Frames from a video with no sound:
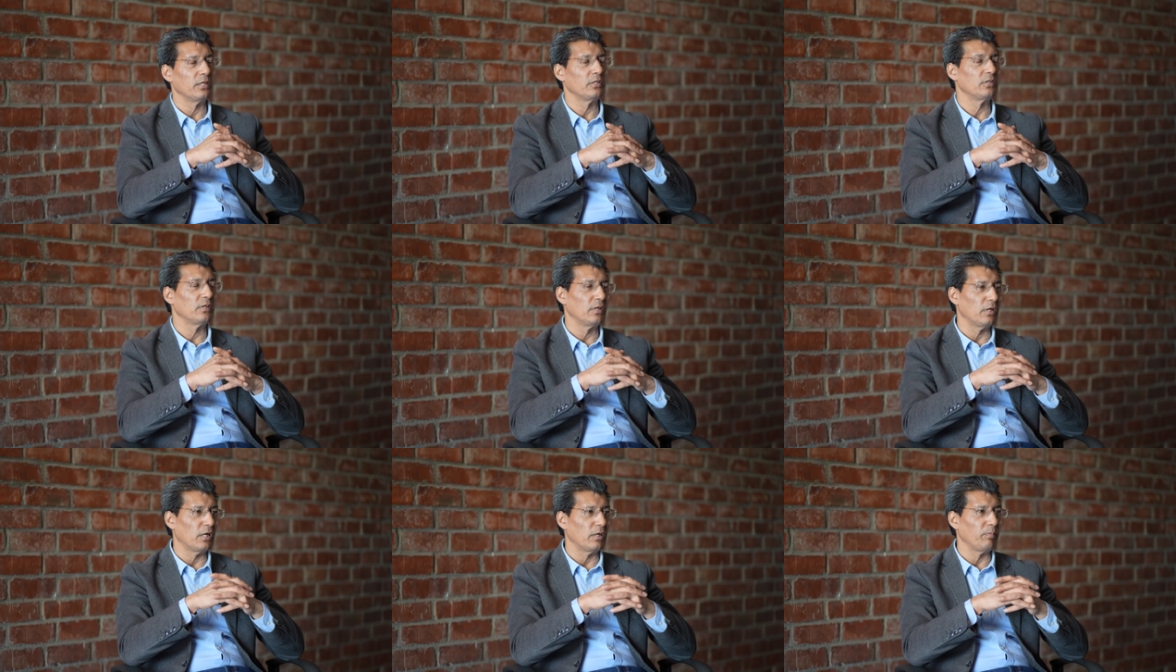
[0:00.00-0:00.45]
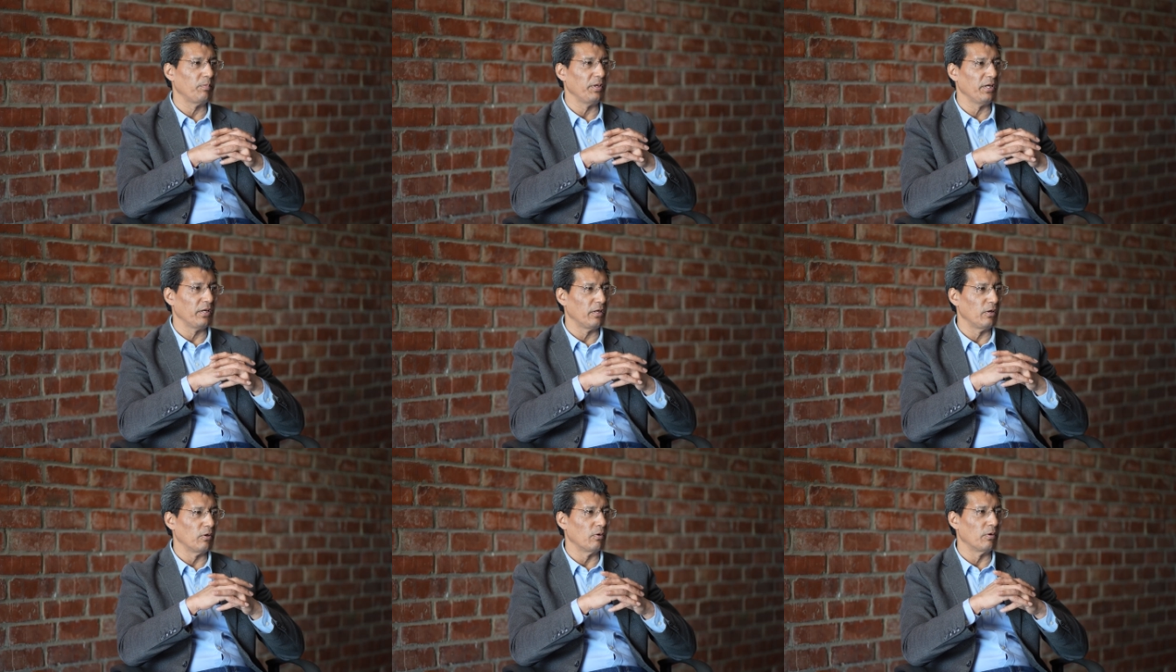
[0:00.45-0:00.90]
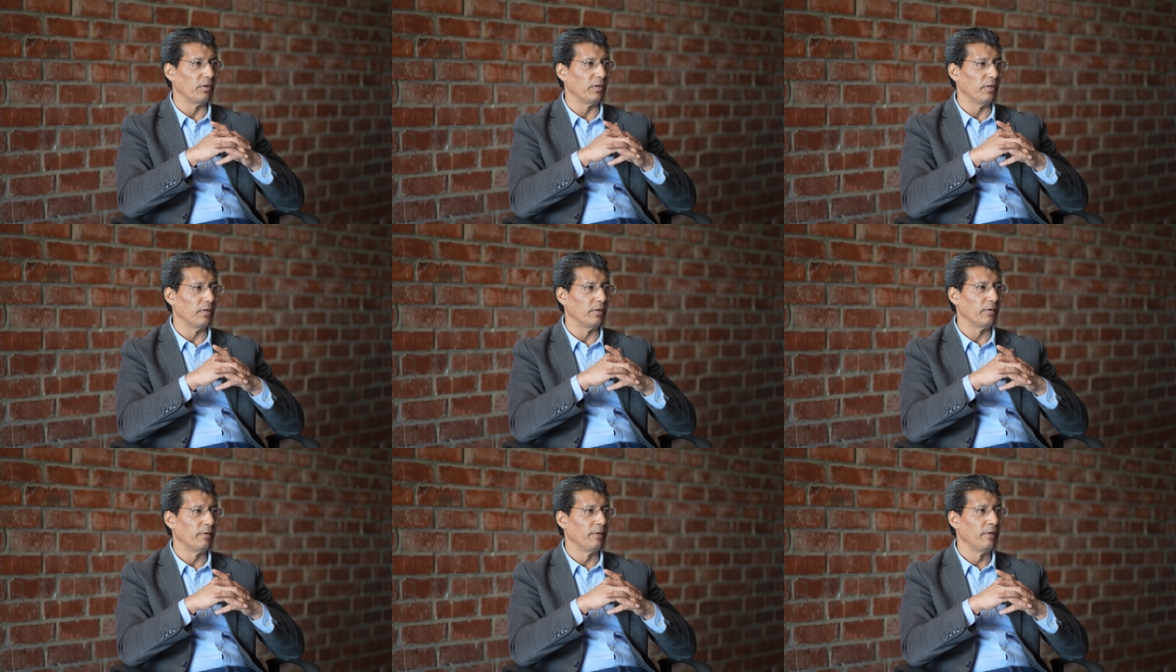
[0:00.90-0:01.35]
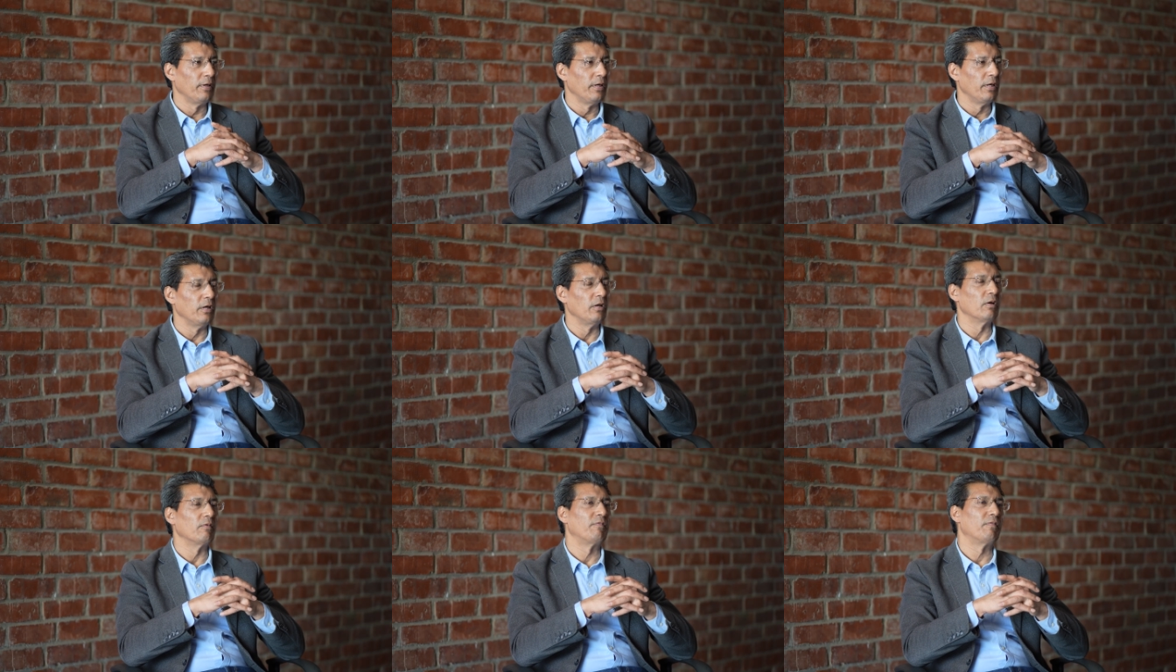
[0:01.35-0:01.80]
they should not be ignored.
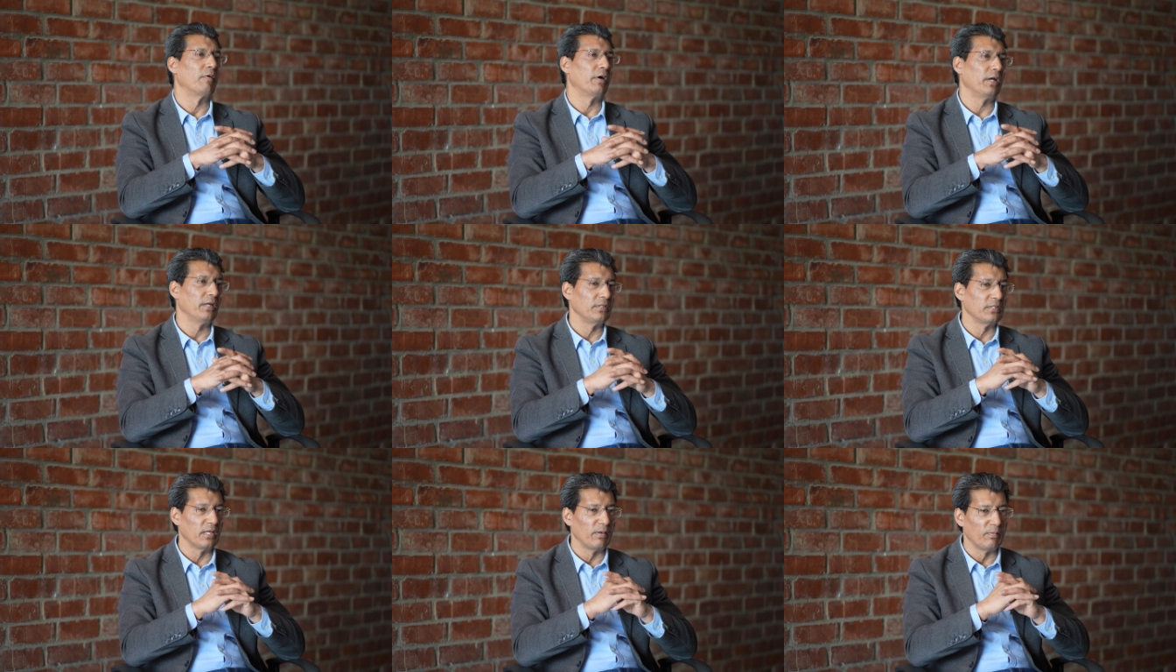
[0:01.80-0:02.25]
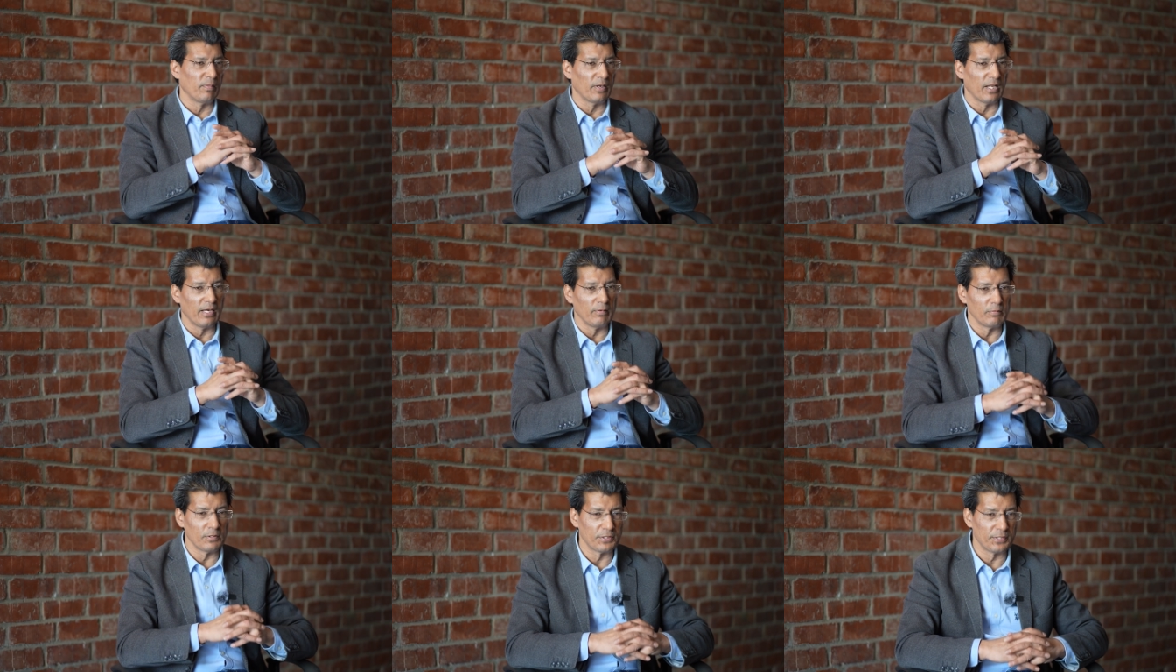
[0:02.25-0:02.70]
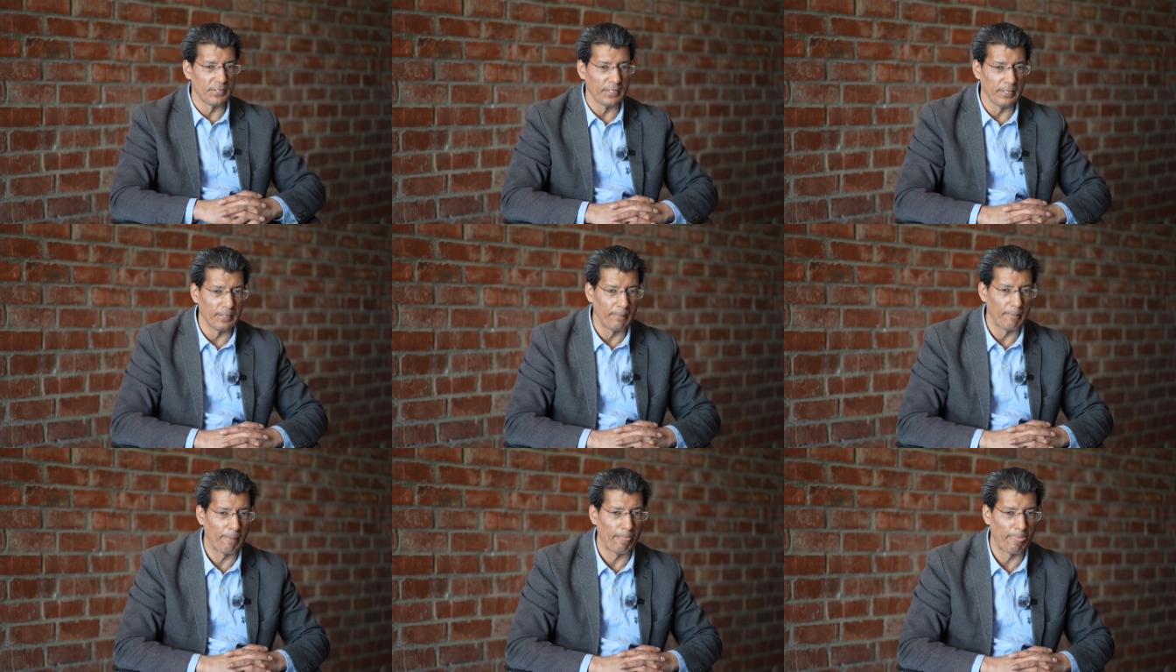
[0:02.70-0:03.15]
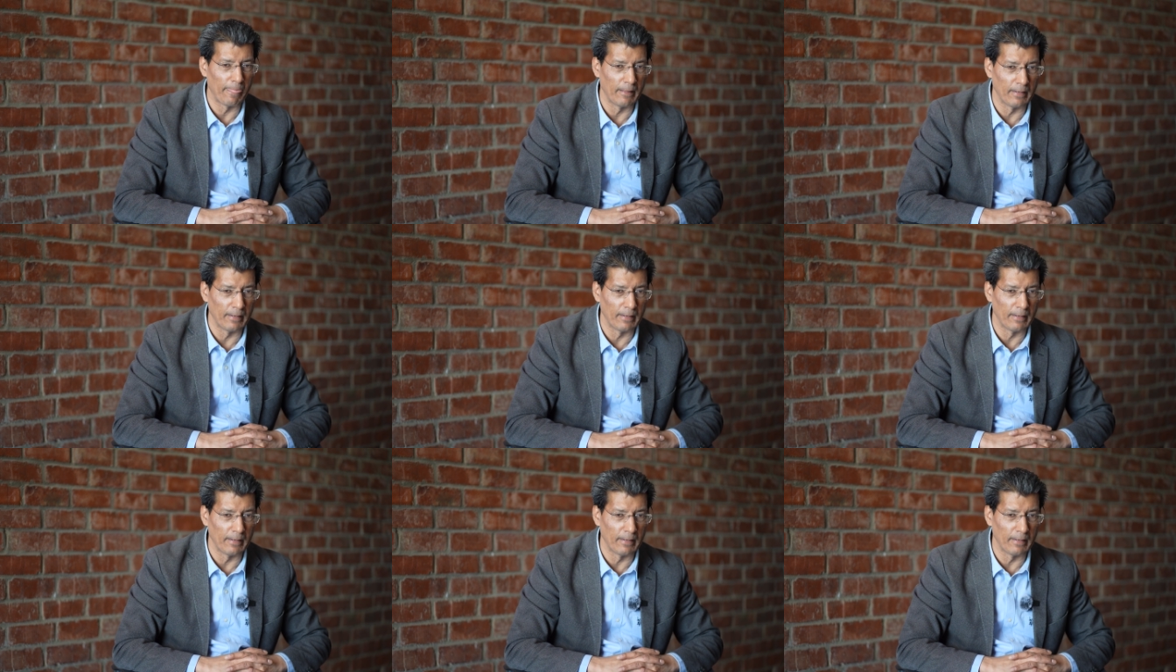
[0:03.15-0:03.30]
For example, I would say,